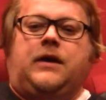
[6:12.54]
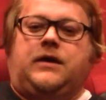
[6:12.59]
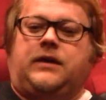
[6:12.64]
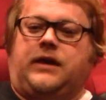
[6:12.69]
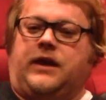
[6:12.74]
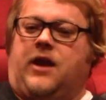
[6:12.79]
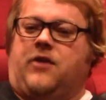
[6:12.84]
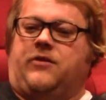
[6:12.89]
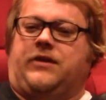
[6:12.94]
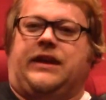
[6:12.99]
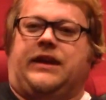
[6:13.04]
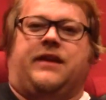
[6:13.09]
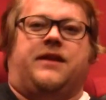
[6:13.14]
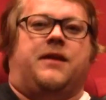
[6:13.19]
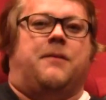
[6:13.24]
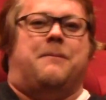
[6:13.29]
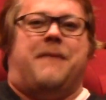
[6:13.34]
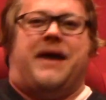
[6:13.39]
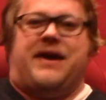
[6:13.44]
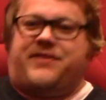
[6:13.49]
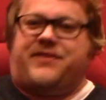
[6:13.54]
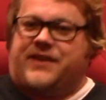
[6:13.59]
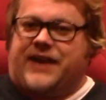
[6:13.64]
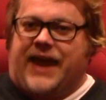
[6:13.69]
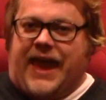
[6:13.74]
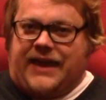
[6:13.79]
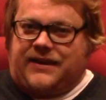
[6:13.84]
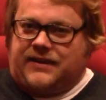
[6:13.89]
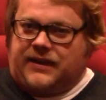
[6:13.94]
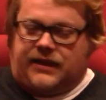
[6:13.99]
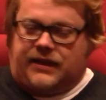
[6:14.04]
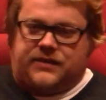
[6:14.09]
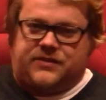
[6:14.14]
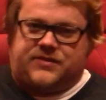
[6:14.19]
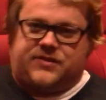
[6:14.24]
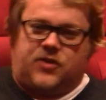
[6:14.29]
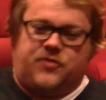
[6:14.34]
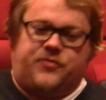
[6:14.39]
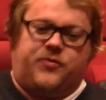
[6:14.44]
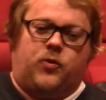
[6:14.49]
you know, get into method acting and
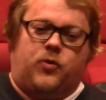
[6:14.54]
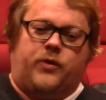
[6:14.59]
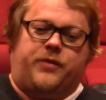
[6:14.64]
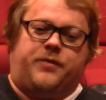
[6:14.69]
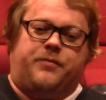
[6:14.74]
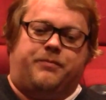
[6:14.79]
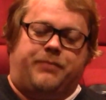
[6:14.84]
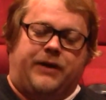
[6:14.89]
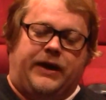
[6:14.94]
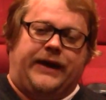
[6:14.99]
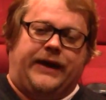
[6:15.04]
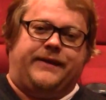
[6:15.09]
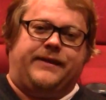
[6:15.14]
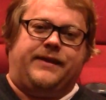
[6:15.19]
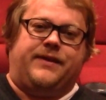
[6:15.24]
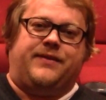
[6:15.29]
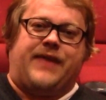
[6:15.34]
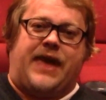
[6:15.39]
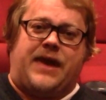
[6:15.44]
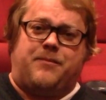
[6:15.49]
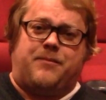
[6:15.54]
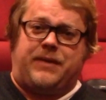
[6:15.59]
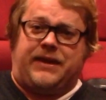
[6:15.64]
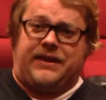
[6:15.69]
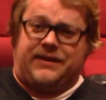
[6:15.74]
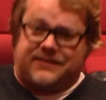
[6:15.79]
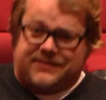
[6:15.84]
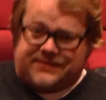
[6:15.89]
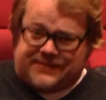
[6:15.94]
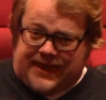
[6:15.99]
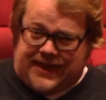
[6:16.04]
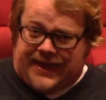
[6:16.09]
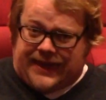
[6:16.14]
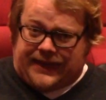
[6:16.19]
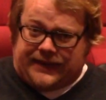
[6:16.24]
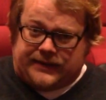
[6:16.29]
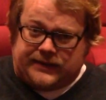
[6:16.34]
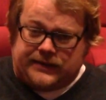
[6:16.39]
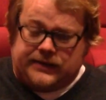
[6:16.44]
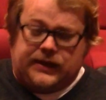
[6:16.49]
so forth. But that being
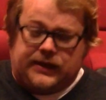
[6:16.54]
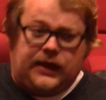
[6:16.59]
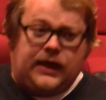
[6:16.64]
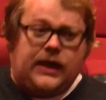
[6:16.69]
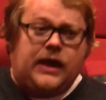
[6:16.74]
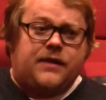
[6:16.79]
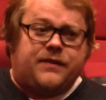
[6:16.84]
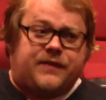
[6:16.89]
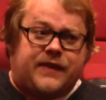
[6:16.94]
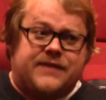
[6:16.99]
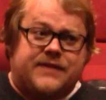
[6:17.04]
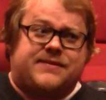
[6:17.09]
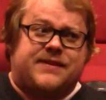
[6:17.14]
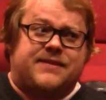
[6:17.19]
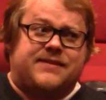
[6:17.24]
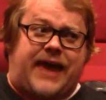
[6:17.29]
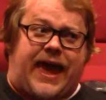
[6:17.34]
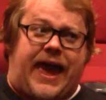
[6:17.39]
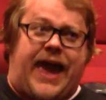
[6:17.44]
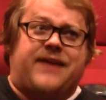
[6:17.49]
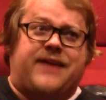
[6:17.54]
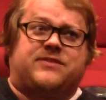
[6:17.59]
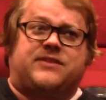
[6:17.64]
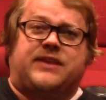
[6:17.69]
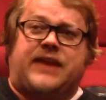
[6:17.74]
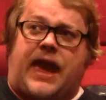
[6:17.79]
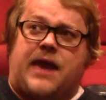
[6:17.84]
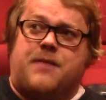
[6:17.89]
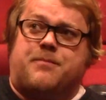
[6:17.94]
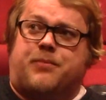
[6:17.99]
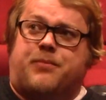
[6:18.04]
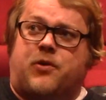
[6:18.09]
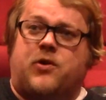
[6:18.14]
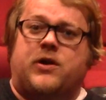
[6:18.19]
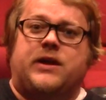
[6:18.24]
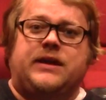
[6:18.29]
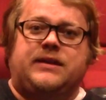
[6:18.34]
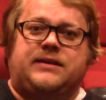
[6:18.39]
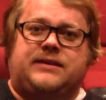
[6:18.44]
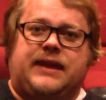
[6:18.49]
said, this is actually a
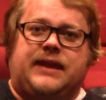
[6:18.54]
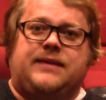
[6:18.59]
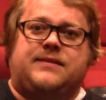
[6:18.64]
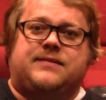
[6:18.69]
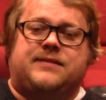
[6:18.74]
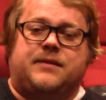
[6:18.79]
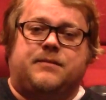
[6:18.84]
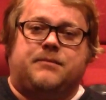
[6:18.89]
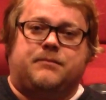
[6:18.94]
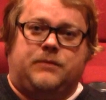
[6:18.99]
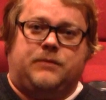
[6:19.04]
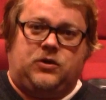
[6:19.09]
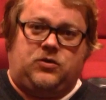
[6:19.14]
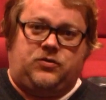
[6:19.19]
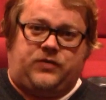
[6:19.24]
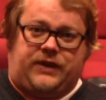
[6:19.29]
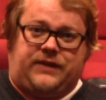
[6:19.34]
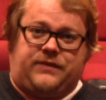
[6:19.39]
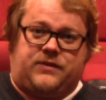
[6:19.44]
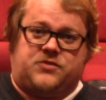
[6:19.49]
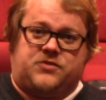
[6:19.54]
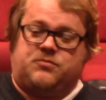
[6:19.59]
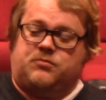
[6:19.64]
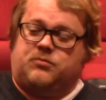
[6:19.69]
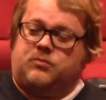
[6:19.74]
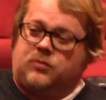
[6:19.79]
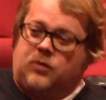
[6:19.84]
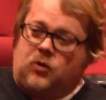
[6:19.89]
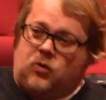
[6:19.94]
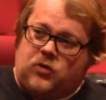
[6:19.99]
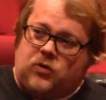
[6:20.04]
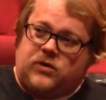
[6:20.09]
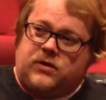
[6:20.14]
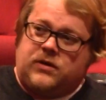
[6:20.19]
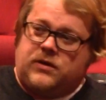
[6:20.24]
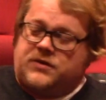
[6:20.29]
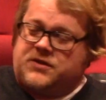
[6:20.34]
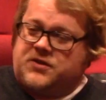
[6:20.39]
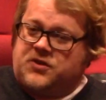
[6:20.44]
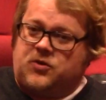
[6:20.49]
pretty decent movie. There's
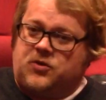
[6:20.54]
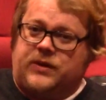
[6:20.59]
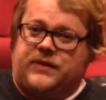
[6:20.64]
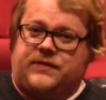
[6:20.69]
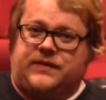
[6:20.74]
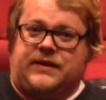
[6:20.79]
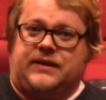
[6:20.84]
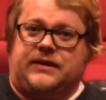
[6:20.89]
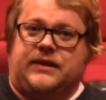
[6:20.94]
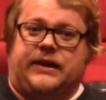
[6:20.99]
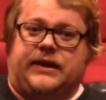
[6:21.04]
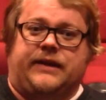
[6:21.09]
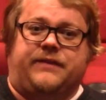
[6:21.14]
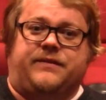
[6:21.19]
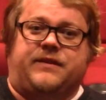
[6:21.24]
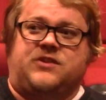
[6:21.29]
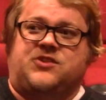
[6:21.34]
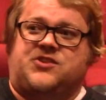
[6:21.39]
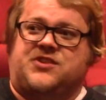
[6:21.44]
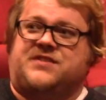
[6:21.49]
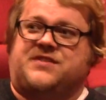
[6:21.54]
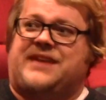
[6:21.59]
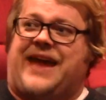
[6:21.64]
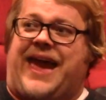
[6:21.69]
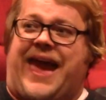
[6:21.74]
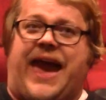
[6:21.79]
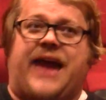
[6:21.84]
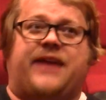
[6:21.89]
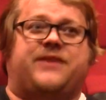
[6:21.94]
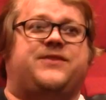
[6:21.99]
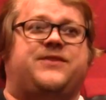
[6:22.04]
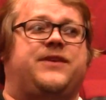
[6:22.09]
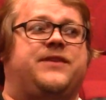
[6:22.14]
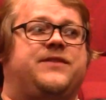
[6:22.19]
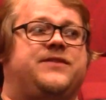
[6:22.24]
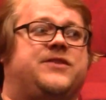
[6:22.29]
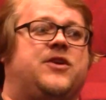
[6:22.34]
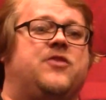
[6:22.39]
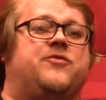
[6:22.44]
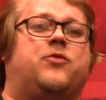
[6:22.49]
more to it than just action
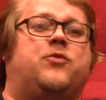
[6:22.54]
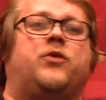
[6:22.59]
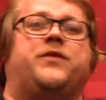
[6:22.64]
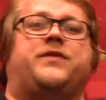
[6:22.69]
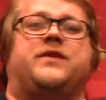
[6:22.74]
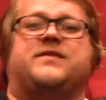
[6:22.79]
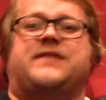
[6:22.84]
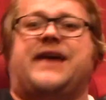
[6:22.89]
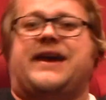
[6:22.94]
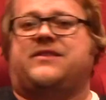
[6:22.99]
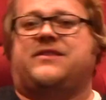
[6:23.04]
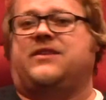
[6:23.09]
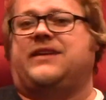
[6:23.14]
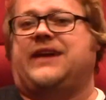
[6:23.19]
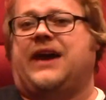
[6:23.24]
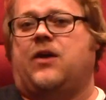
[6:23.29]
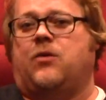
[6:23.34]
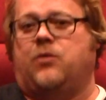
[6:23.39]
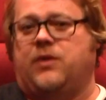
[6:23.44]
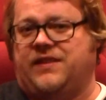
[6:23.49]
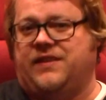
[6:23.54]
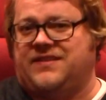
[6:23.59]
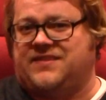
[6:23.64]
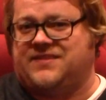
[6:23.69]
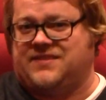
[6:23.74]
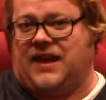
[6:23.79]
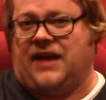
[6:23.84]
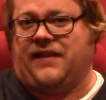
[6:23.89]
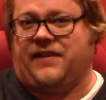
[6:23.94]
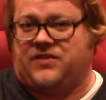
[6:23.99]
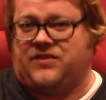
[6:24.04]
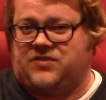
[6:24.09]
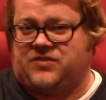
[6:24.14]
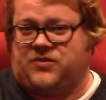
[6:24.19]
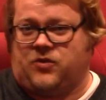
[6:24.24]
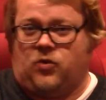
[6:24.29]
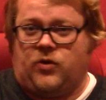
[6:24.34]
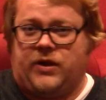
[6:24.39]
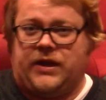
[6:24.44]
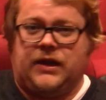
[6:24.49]
and so forth. It's actually got a really solid
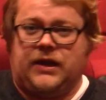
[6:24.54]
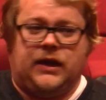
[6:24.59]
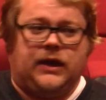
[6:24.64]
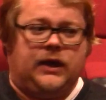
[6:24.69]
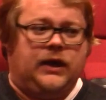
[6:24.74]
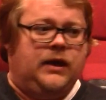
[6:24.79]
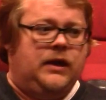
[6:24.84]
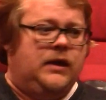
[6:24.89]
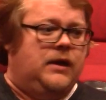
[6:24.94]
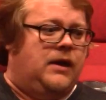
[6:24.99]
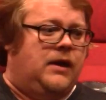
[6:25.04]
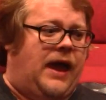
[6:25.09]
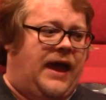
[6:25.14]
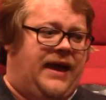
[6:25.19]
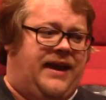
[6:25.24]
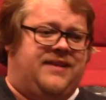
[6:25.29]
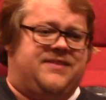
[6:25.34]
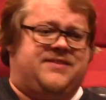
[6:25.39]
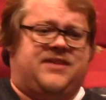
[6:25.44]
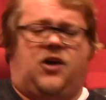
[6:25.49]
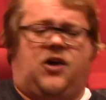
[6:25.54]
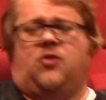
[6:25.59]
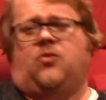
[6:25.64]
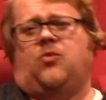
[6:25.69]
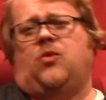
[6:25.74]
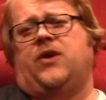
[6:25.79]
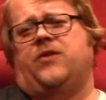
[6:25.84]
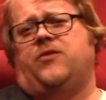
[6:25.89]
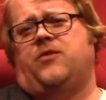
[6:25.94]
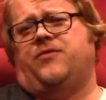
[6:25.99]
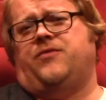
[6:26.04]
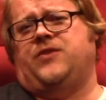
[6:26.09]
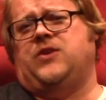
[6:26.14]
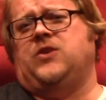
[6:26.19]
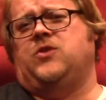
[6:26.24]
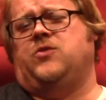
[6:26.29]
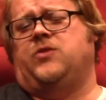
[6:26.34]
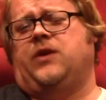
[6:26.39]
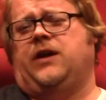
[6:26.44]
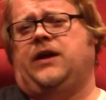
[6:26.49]
story. And I saw one
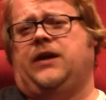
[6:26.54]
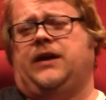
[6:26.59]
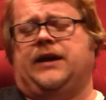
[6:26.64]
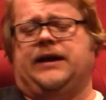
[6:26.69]
review